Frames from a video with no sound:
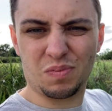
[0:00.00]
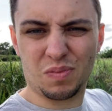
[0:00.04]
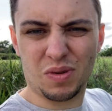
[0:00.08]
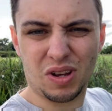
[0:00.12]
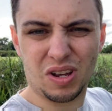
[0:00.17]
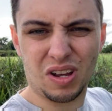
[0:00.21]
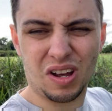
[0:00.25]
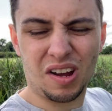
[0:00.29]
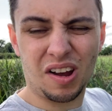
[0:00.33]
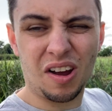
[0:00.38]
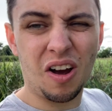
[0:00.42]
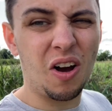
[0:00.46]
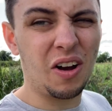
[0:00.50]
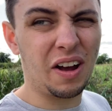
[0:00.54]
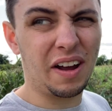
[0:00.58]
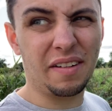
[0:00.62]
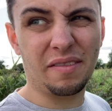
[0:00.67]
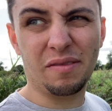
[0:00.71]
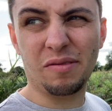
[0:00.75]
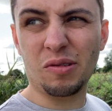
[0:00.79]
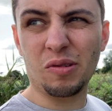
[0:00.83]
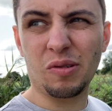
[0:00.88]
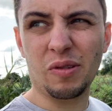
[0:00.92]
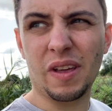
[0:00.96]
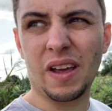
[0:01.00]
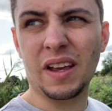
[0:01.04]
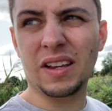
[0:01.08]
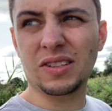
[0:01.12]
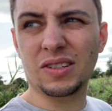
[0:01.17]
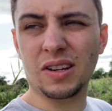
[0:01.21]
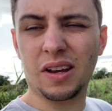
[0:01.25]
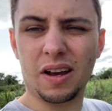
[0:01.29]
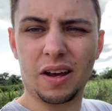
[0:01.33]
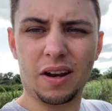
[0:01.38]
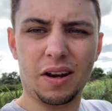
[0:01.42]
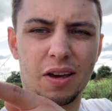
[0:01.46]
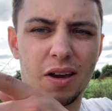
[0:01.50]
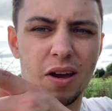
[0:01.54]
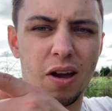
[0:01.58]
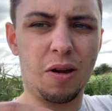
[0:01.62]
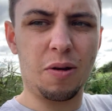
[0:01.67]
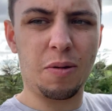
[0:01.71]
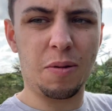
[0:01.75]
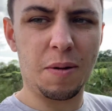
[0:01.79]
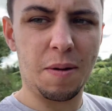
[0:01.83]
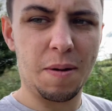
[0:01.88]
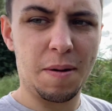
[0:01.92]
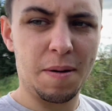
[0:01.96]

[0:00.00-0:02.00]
but I can't get through there, so I'm going to go